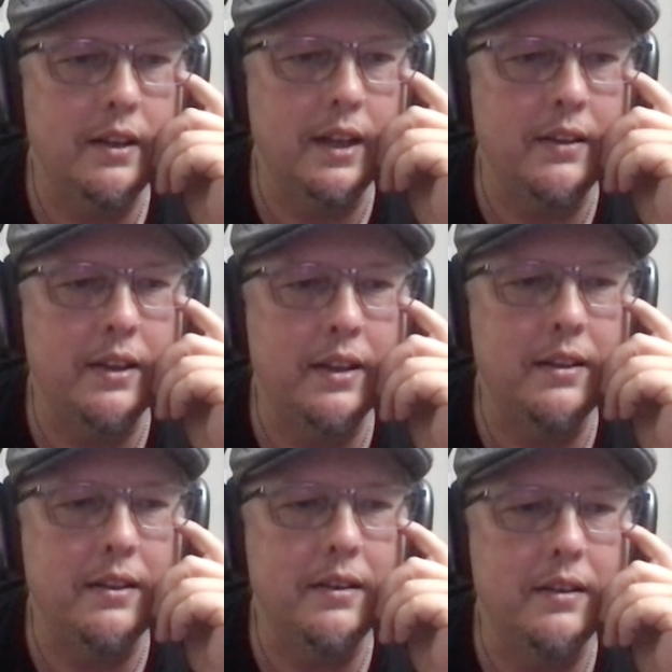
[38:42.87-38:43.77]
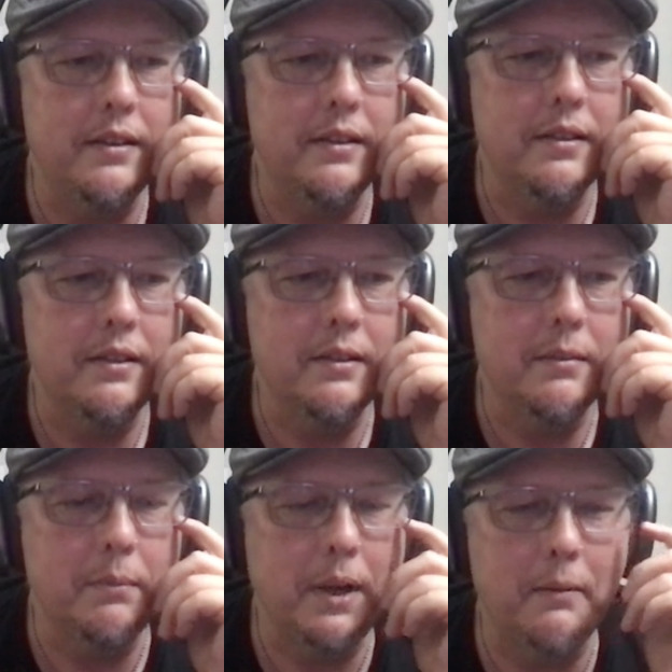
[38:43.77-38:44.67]
then
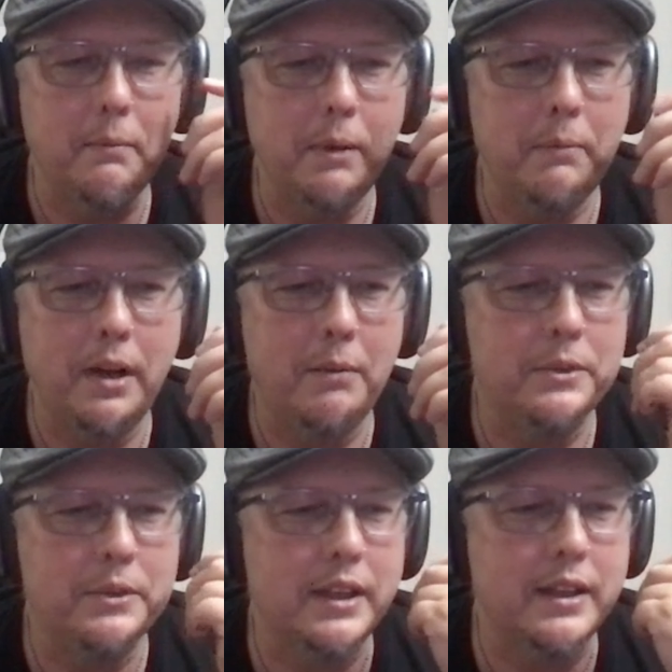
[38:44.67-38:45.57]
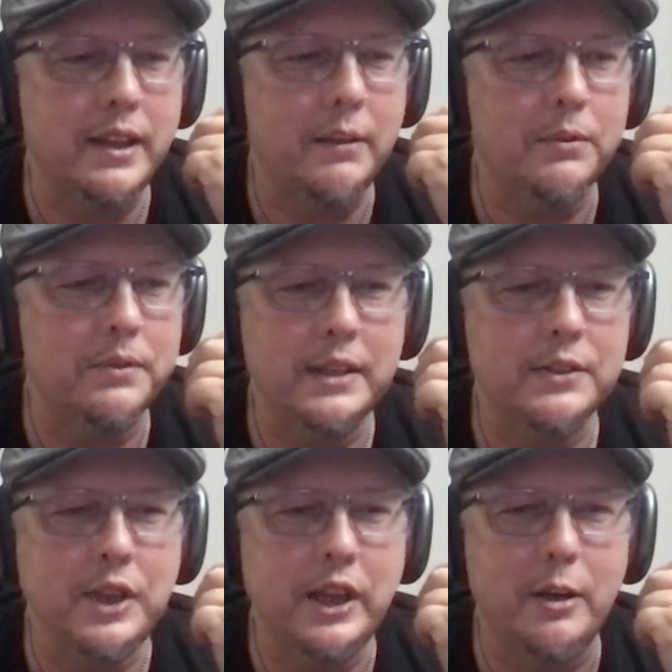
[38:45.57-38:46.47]
my mom was like,
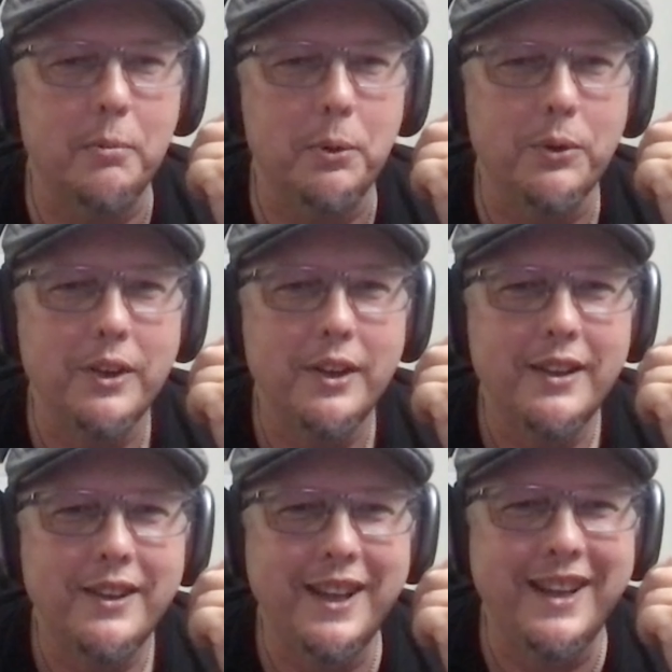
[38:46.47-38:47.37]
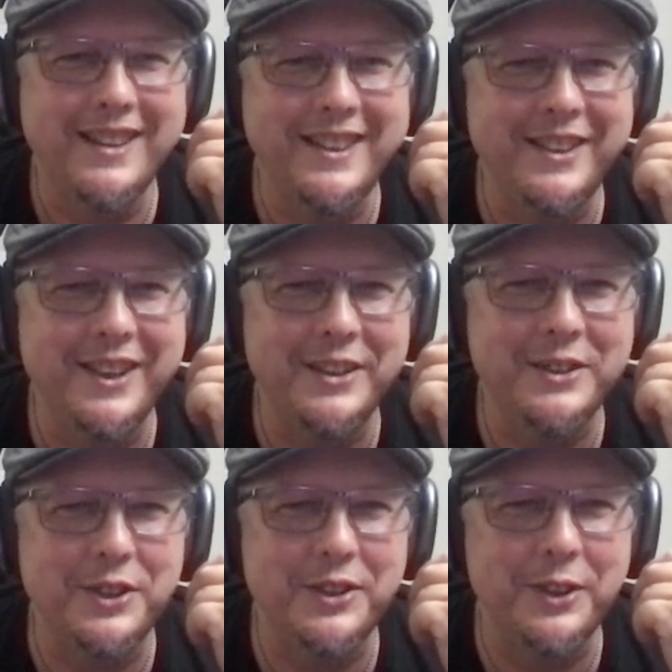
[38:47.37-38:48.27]
that's terrible. You guys
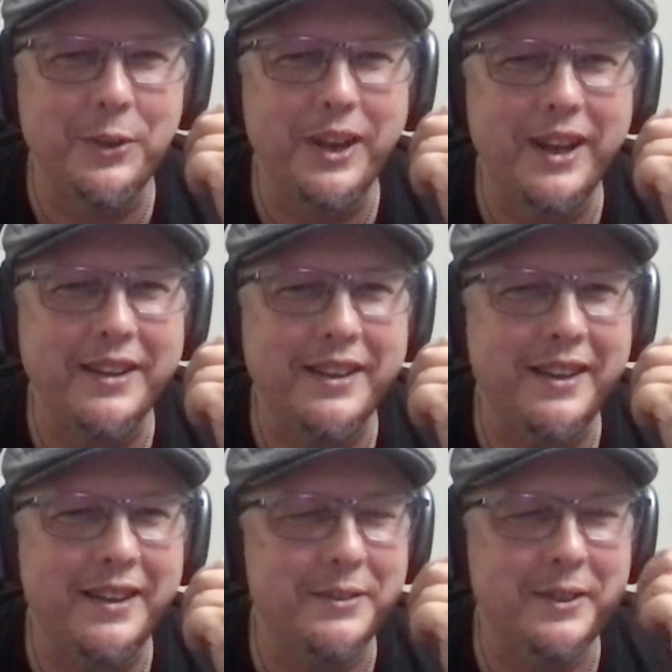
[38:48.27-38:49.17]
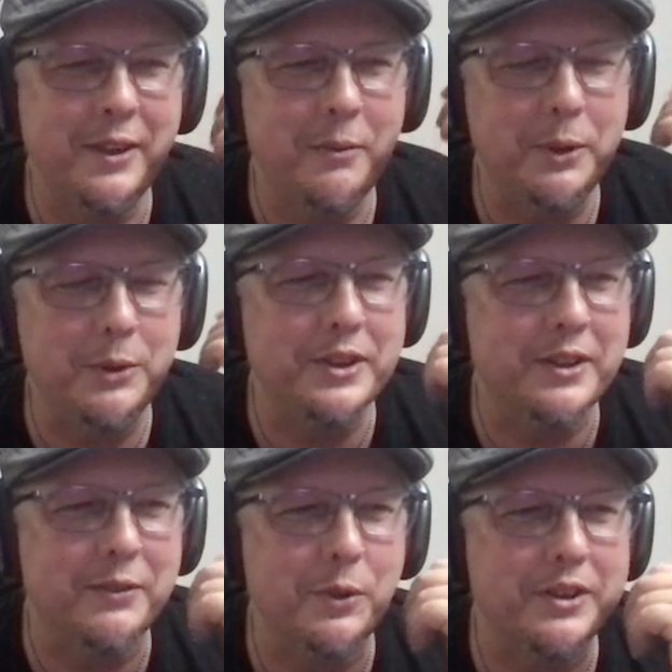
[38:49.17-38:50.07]
shouldn't do that kind of music,
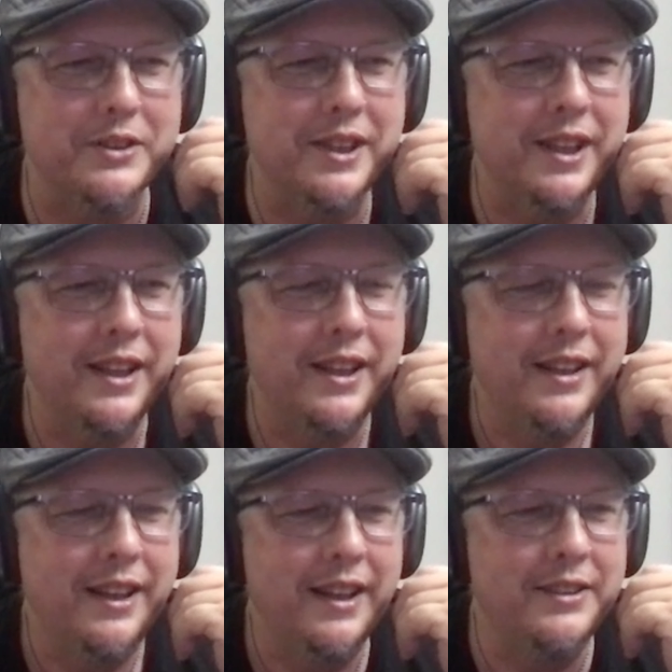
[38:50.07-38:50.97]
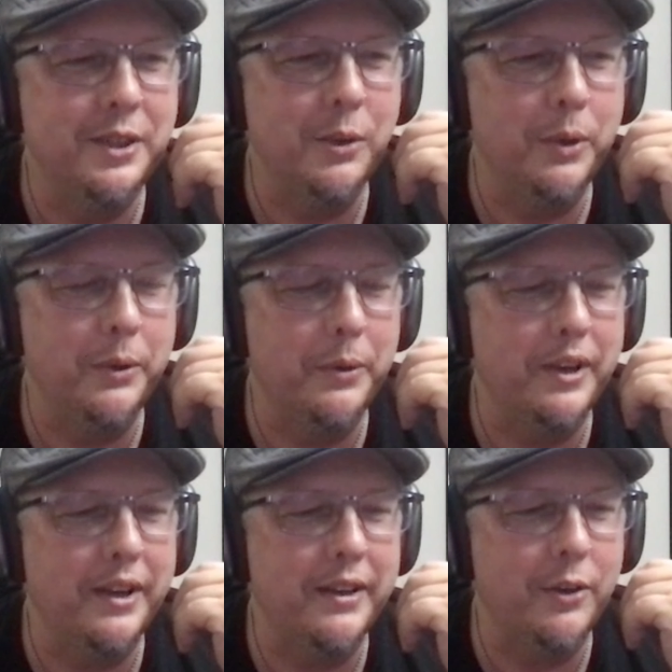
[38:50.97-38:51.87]
of course. And so we were
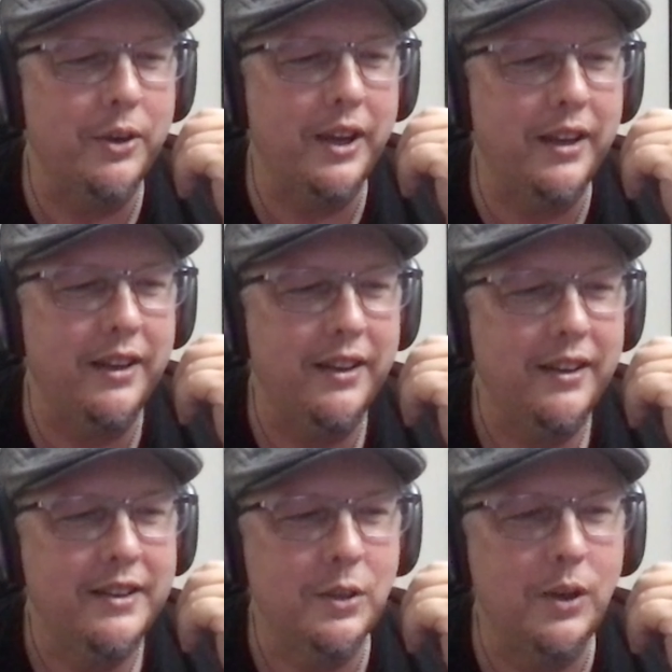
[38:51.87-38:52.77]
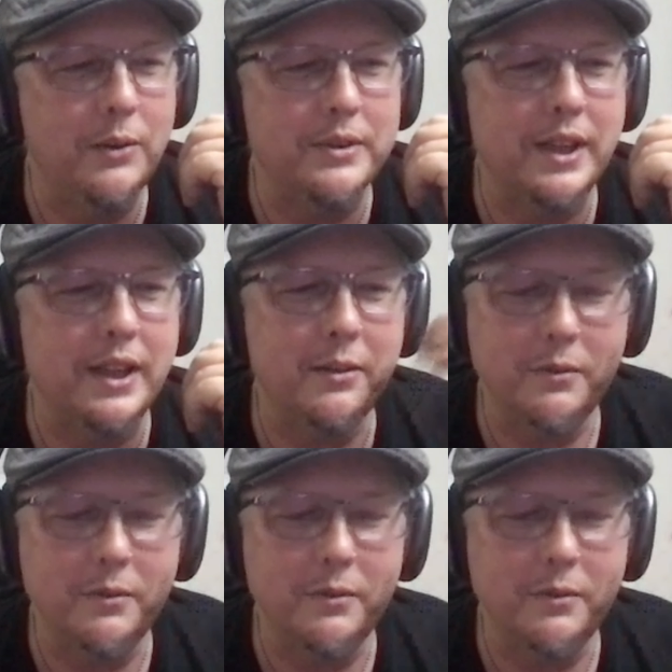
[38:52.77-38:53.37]
like, okay. So I was like,